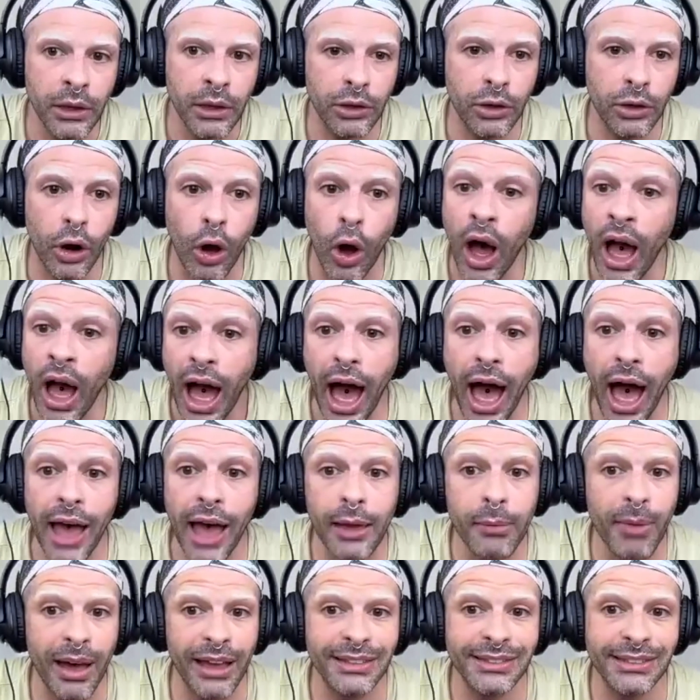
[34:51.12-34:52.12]
You know, I
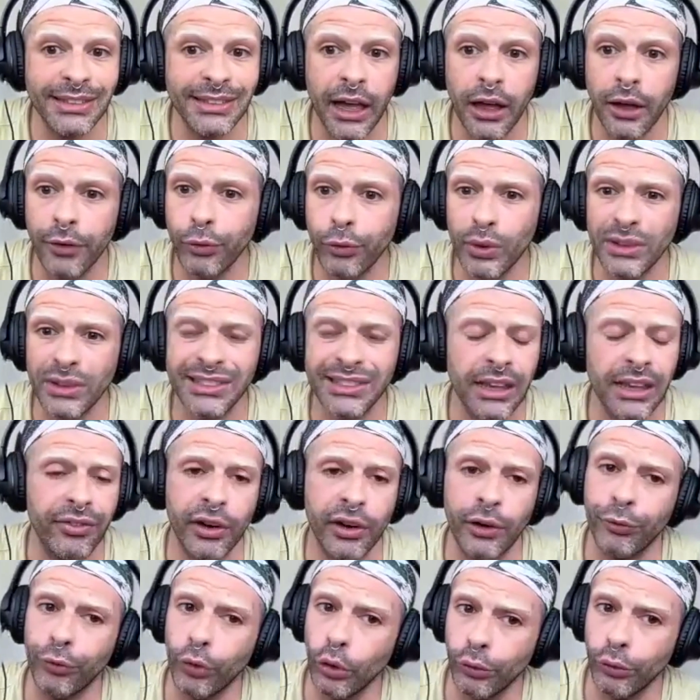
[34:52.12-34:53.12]
myself was
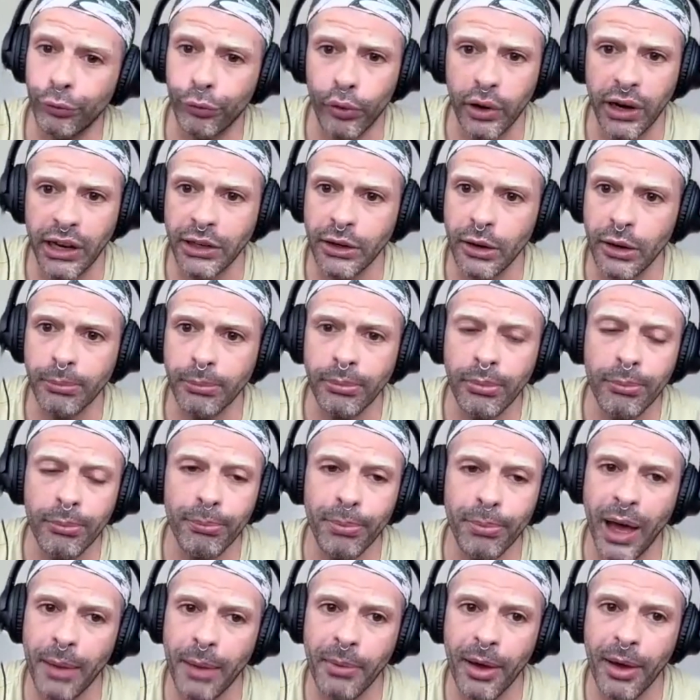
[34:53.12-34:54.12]
given full freedom
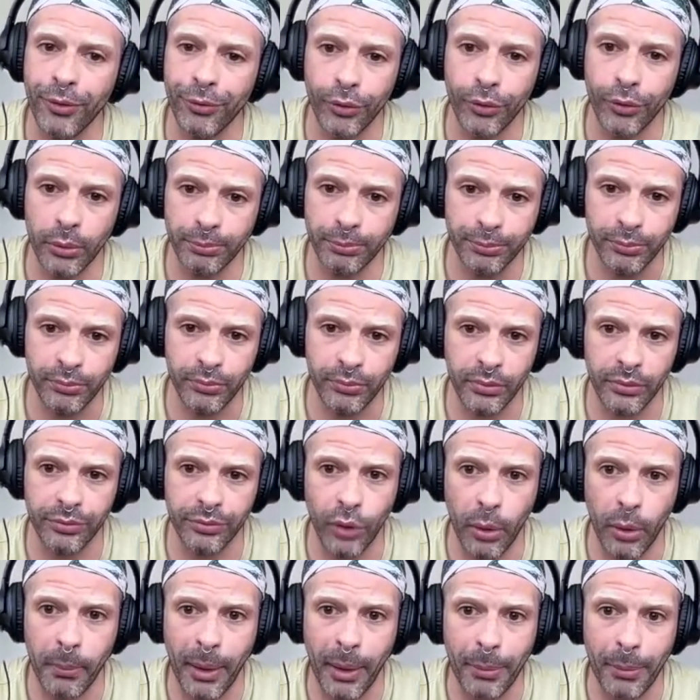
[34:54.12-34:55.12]

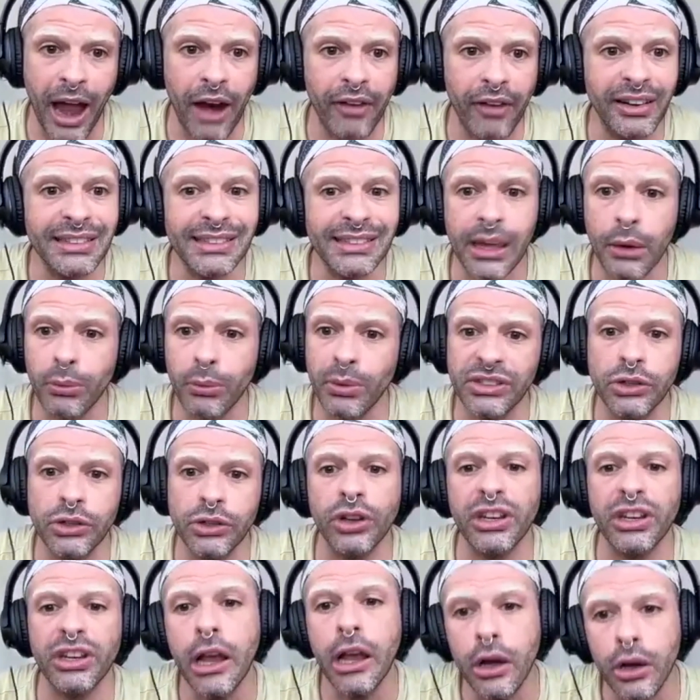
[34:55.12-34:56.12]
from my parents. I was
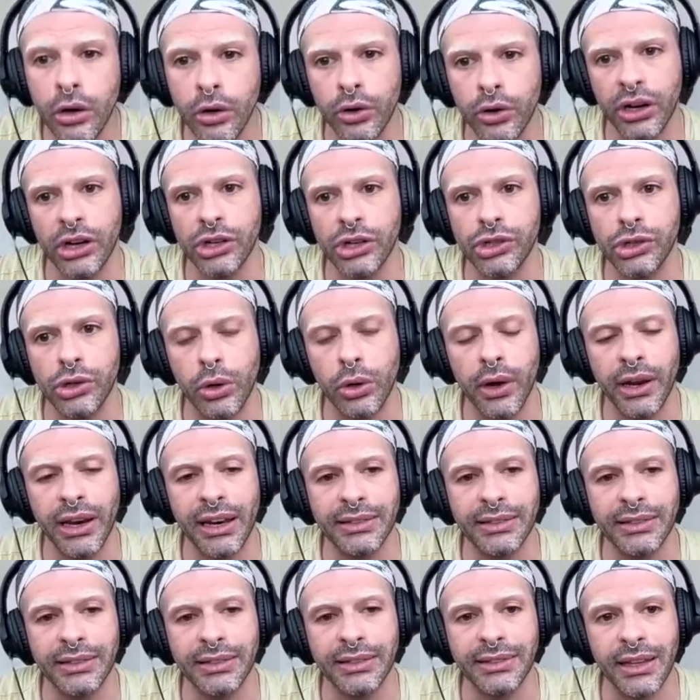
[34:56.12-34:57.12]
not encouraged to go in
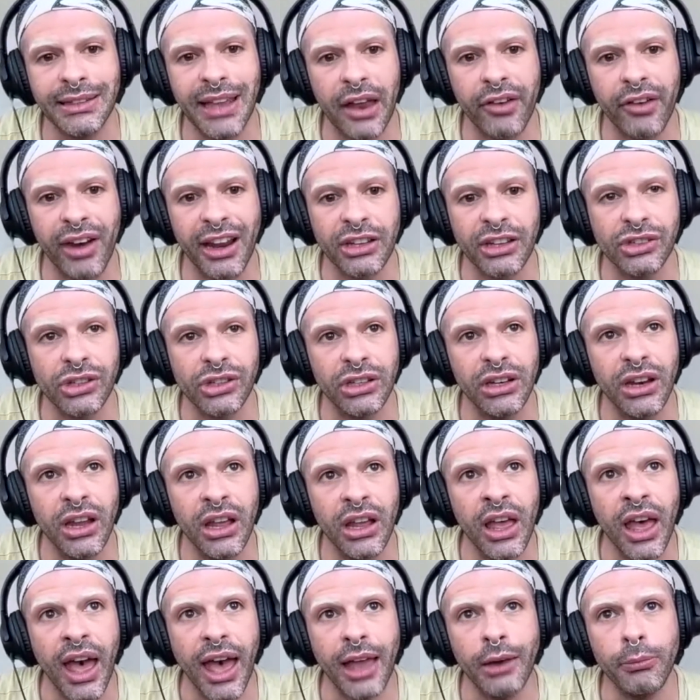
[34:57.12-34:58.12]
a certain
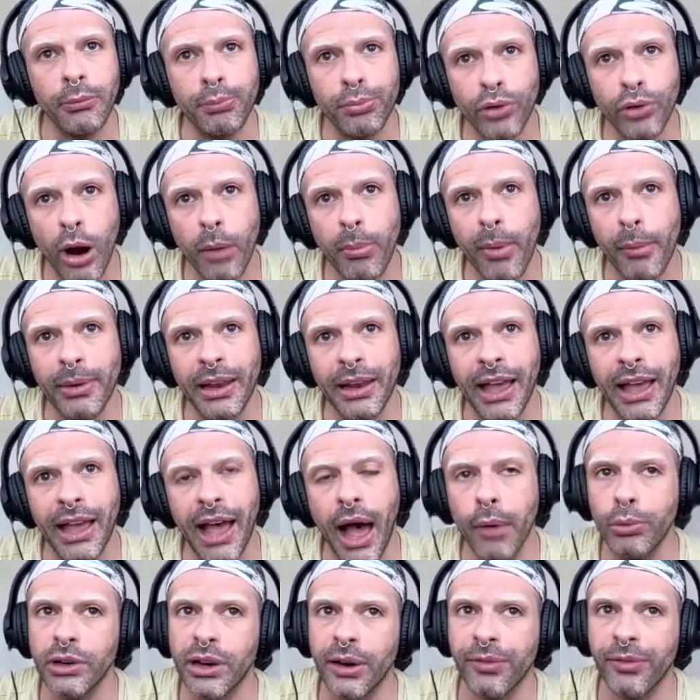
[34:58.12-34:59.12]
direction. And probably
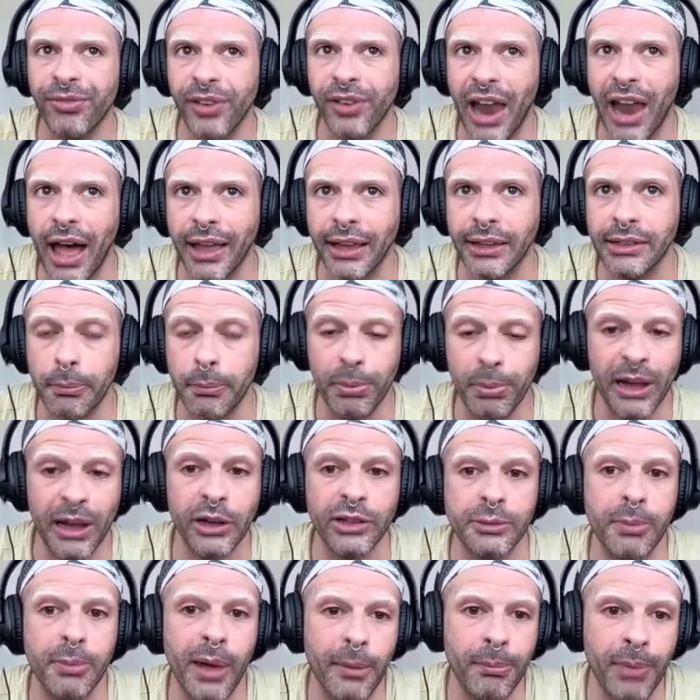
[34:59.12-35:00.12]
I would have liked,
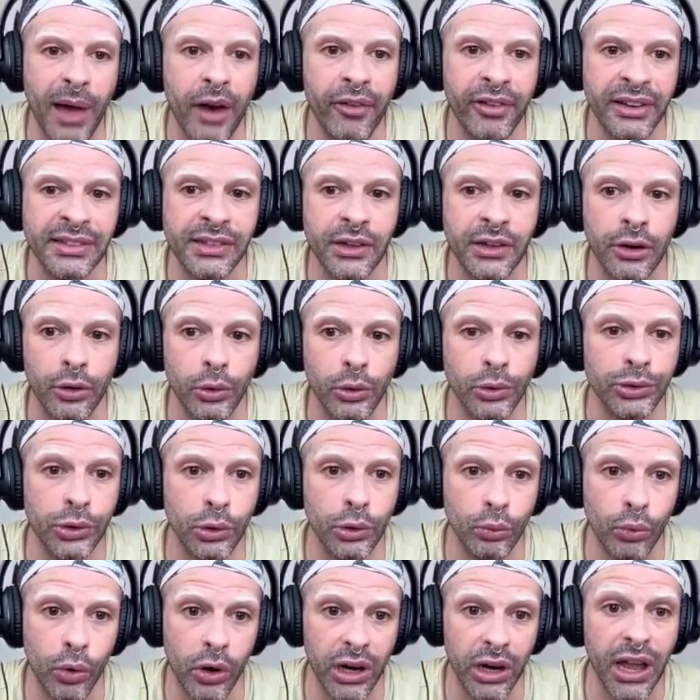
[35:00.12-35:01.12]
because my parents are also
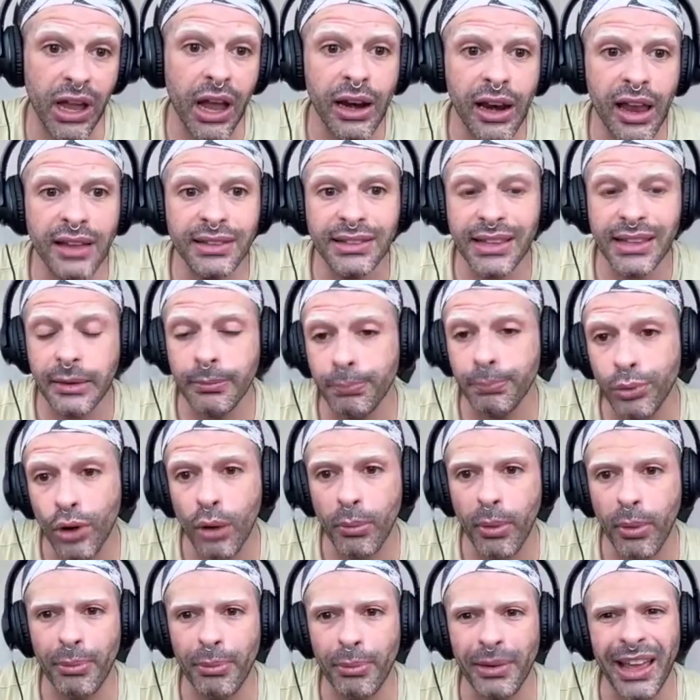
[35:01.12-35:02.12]
working class, and
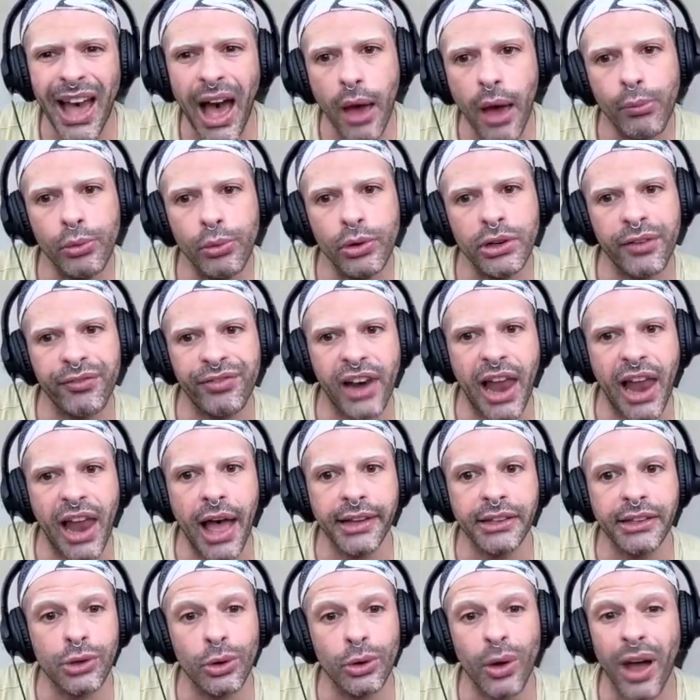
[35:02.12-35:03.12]
probably I would have
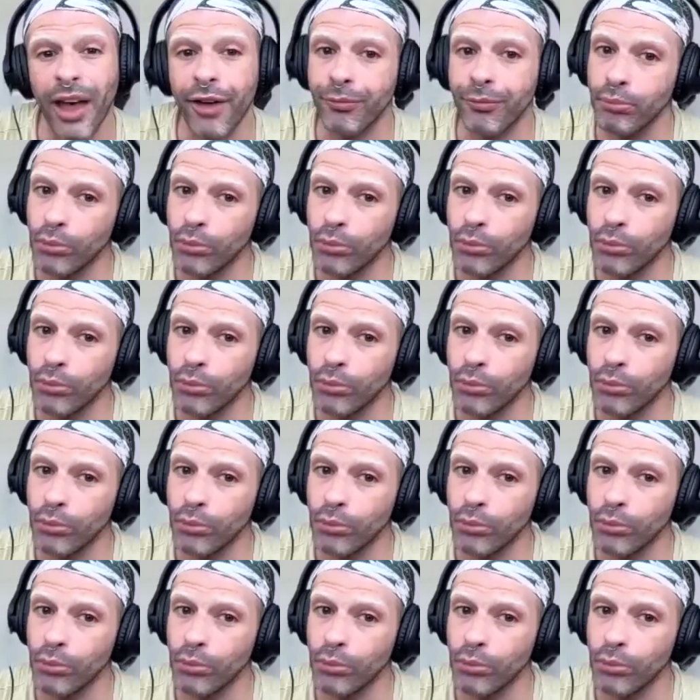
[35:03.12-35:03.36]
liked to have